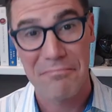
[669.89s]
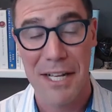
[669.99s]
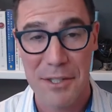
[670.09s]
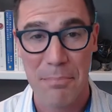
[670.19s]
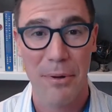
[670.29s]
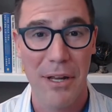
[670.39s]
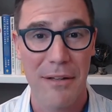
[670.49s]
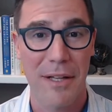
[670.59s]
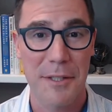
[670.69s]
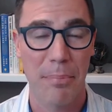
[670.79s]
That's a
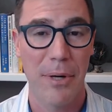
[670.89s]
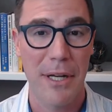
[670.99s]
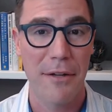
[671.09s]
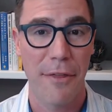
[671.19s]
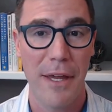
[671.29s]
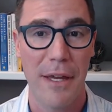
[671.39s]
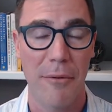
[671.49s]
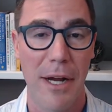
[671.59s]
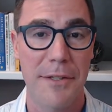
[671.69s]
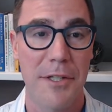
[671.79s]
pretty that's a pretty good thing, right?